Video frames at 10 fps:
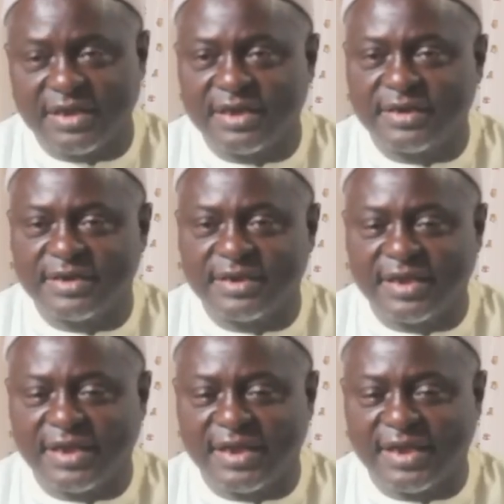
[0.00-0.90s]
I
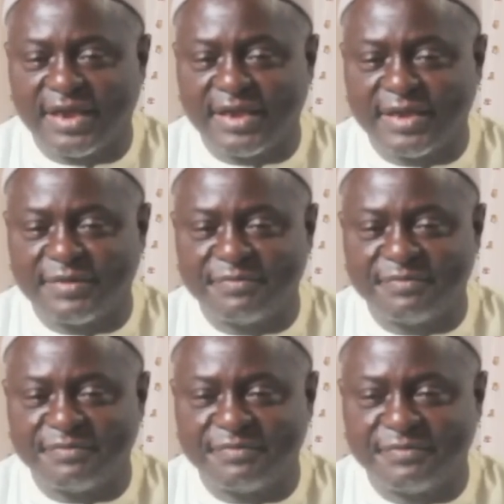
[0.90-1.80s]

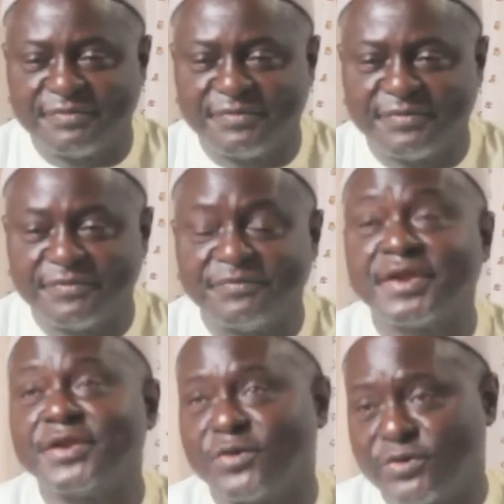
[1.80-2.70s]
am
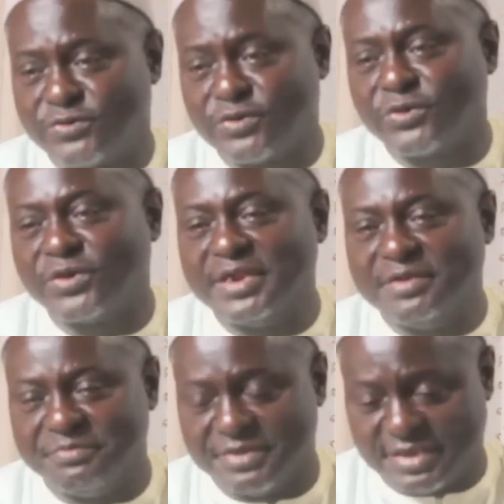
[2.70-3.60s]
very honored, not
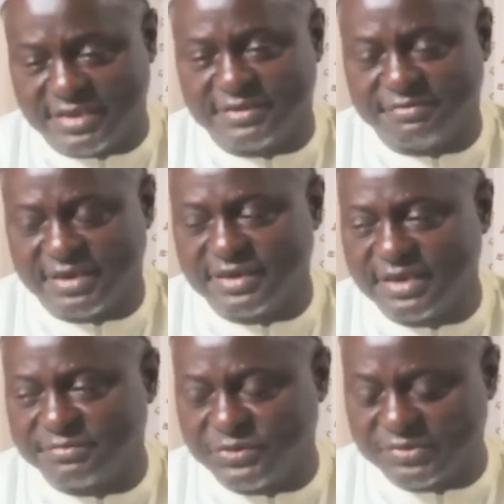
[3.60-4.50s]
only me,
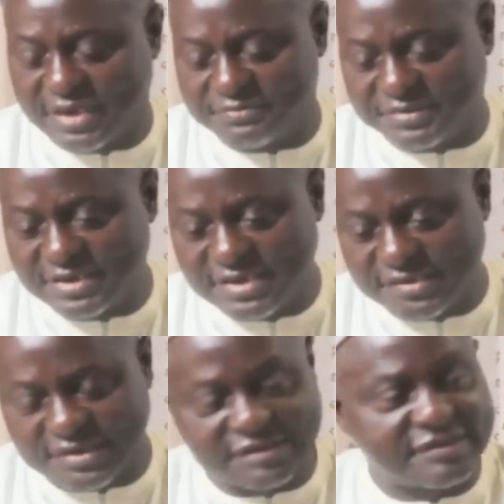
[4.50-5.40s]
because I have seen this